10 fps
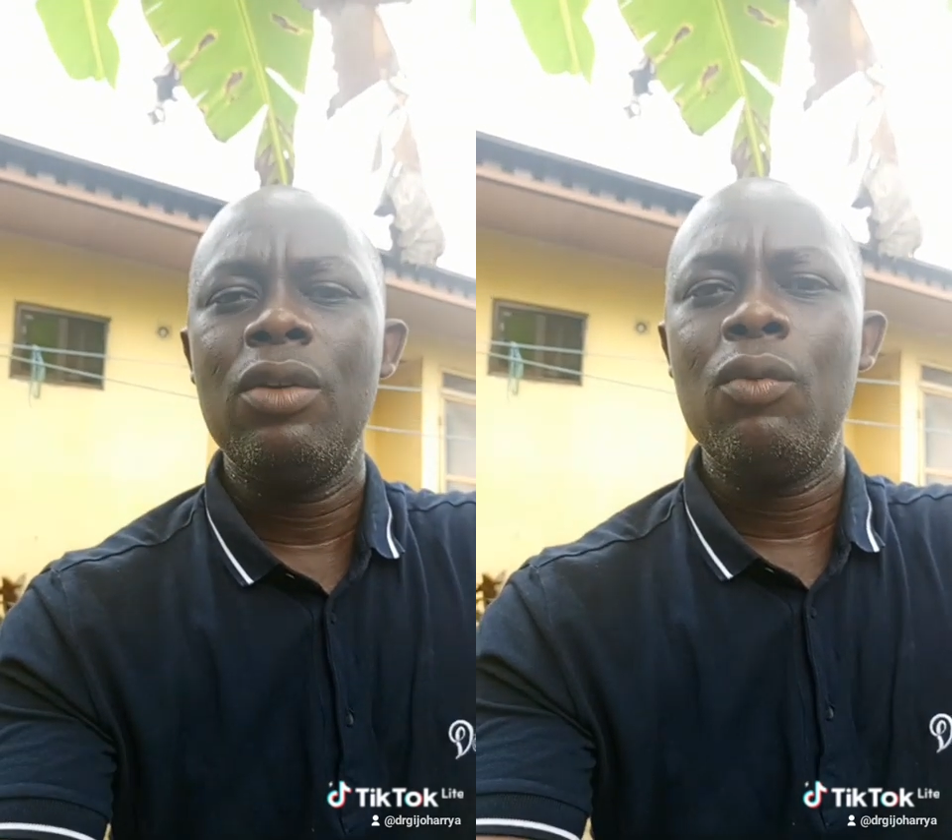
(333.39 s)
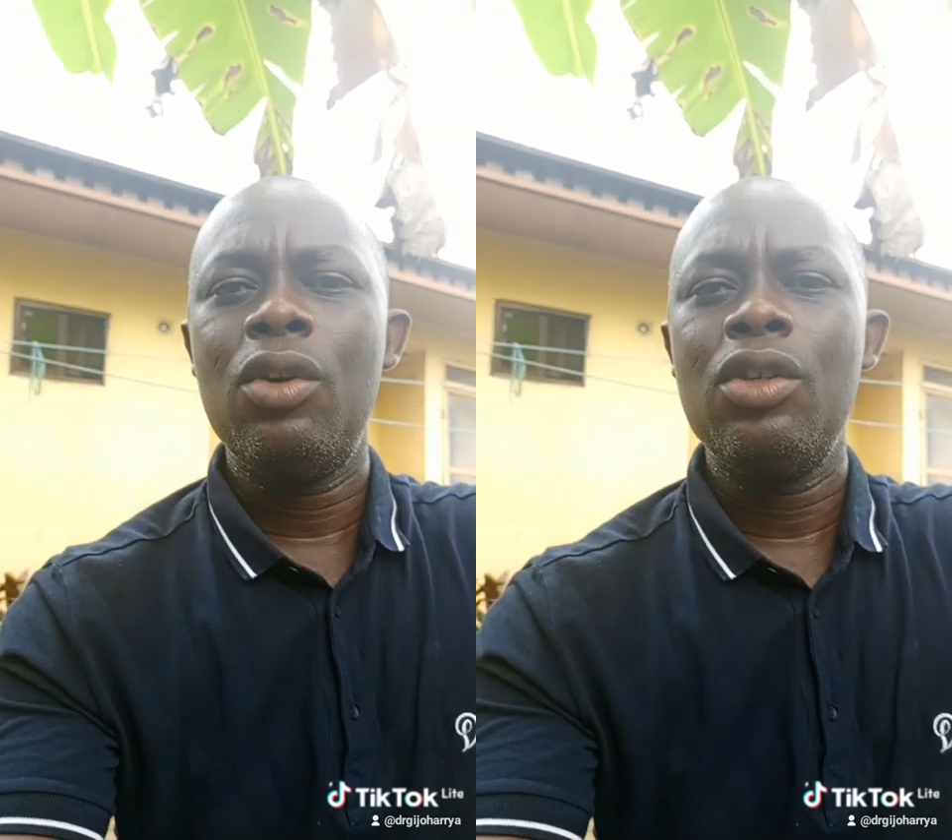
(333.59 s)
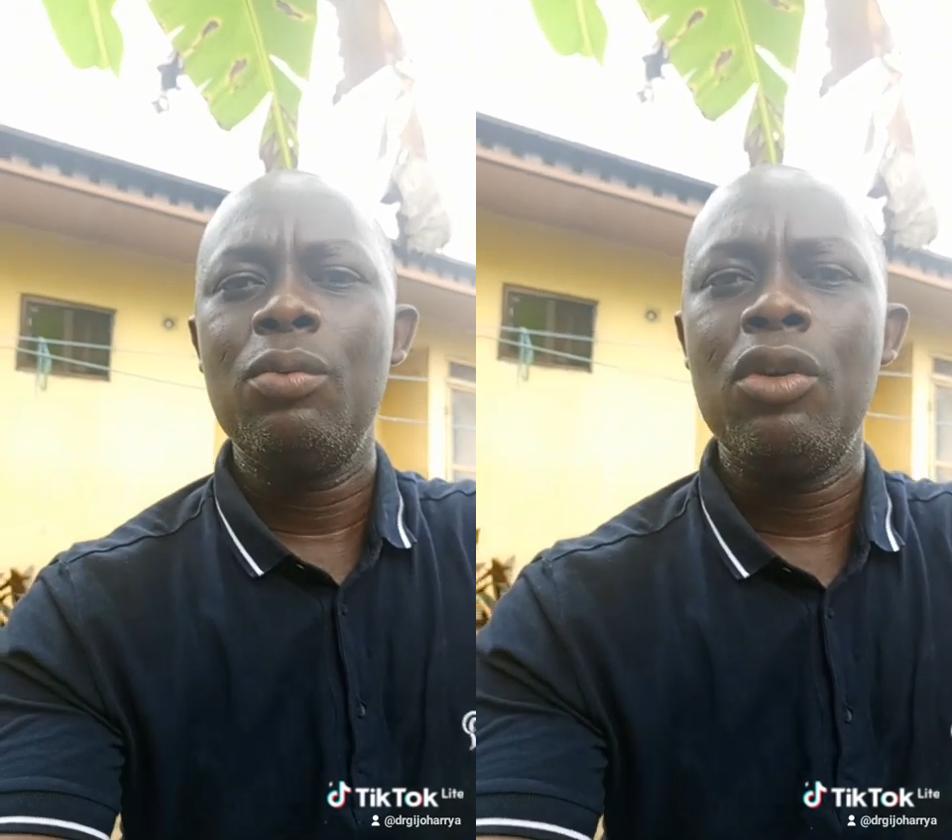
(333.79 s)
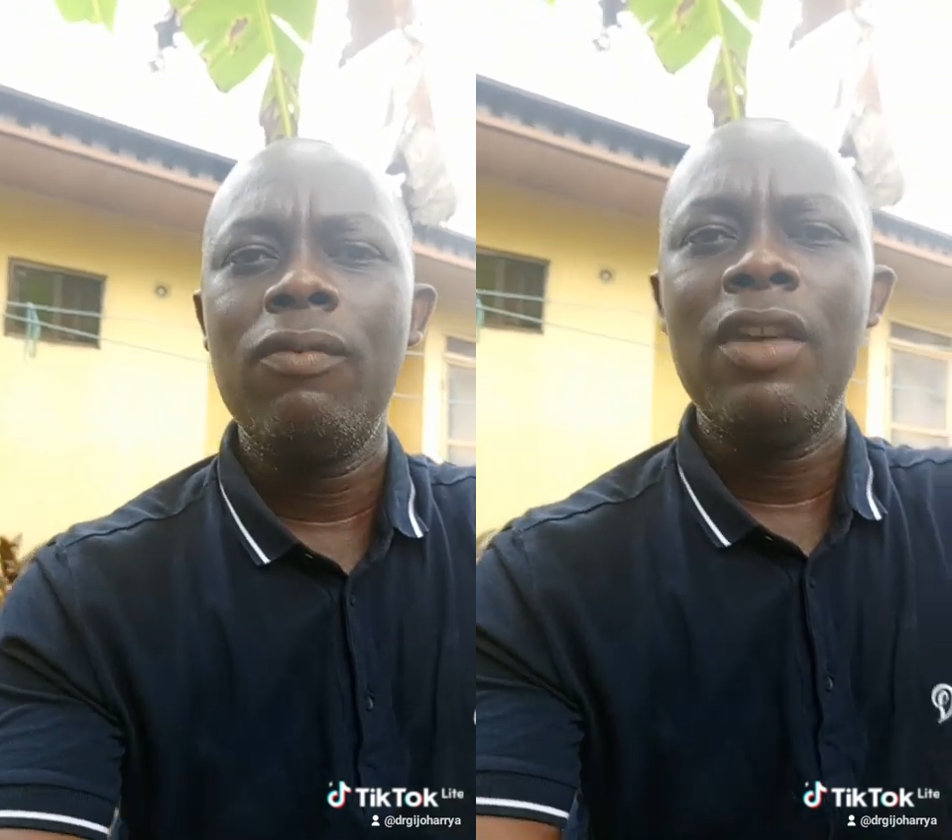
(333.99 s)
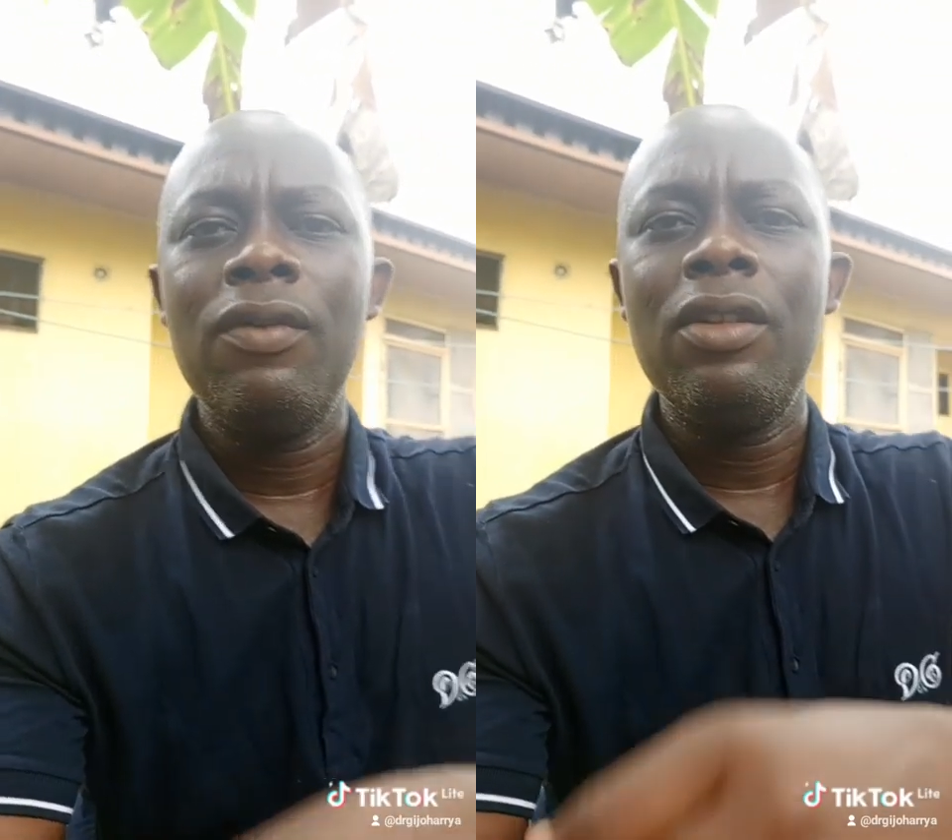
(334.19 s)
and watch more
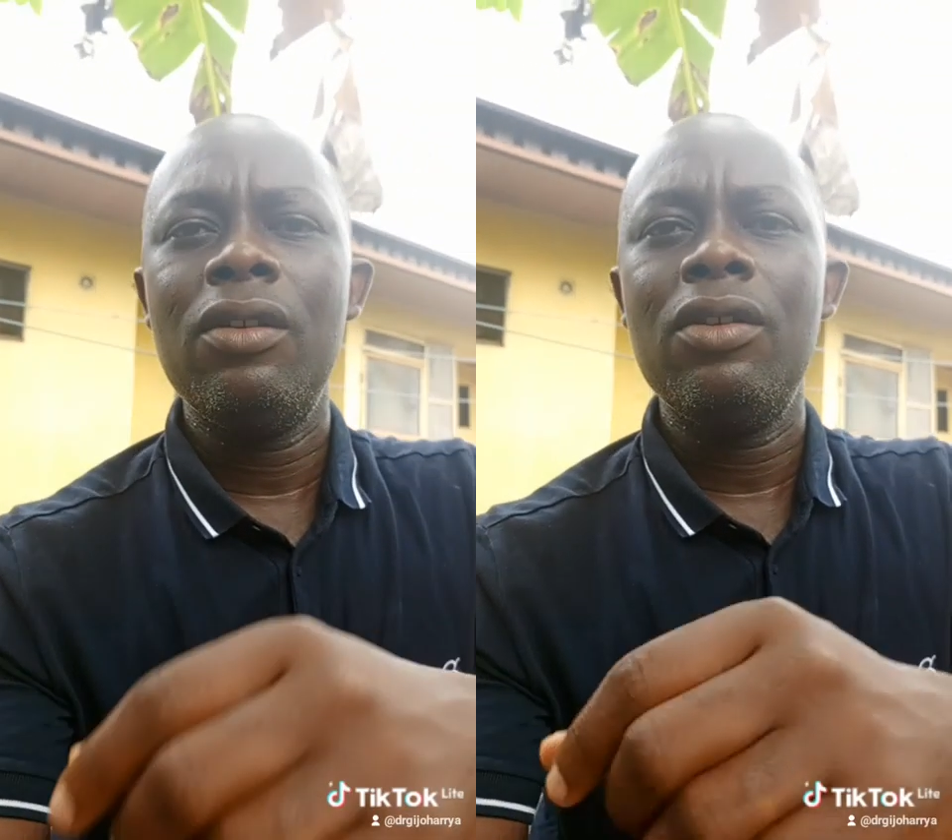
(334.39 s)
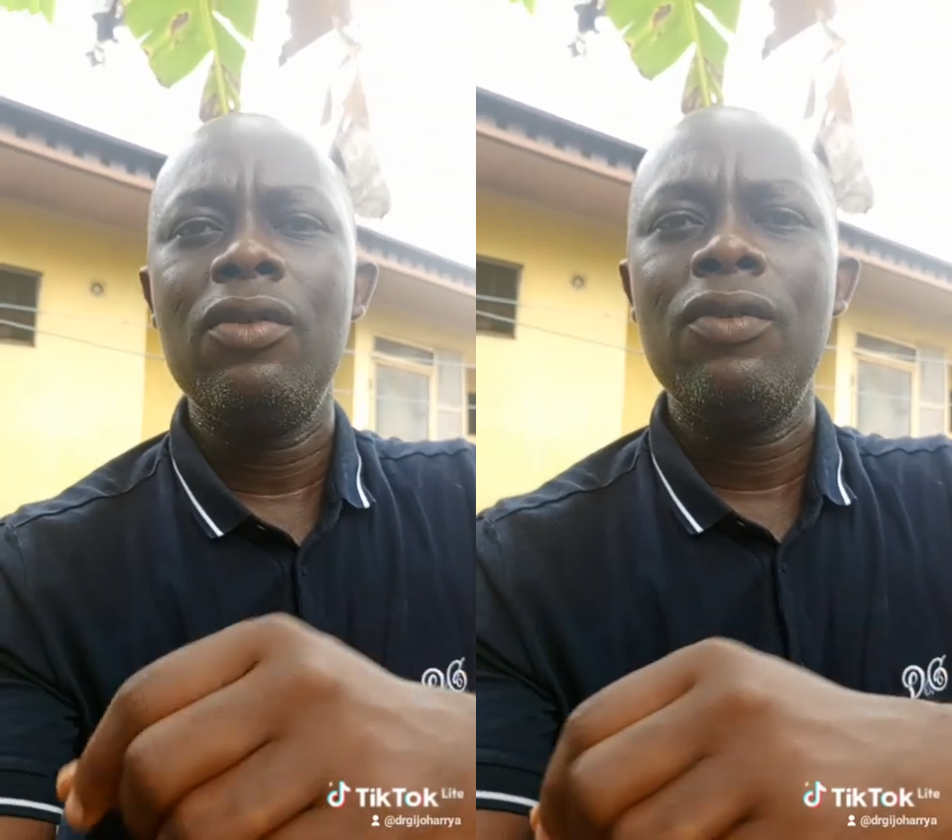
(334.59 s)
of my videos